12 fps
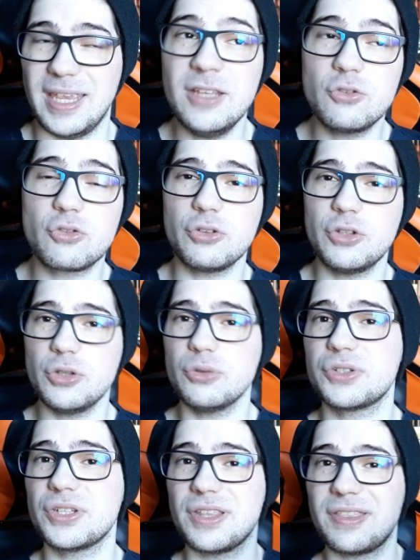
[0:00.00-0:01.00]

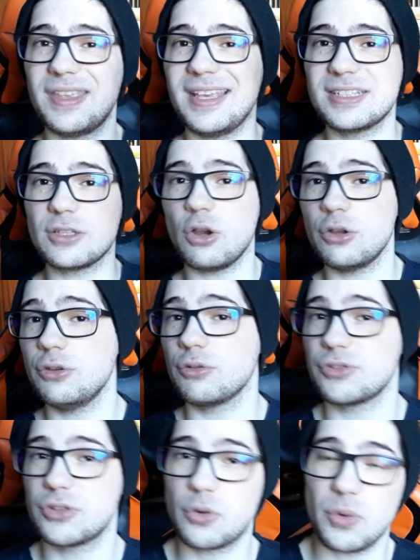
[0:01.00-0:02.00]
Introduce things on
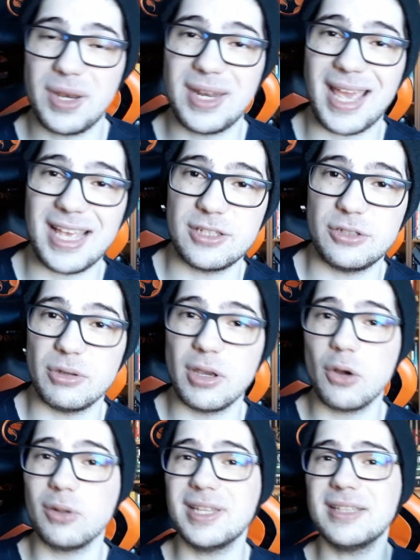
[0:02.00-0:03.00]
your screen as you
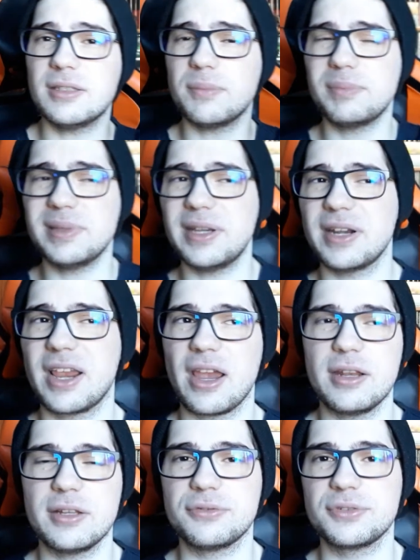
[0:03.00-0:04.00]
go, let the player
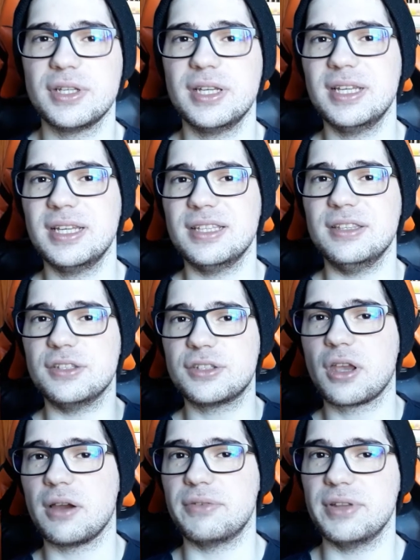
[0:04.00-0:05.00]
kind of
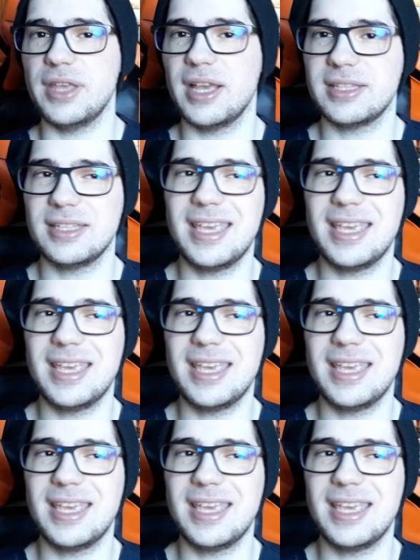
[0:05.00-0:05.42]
discover that.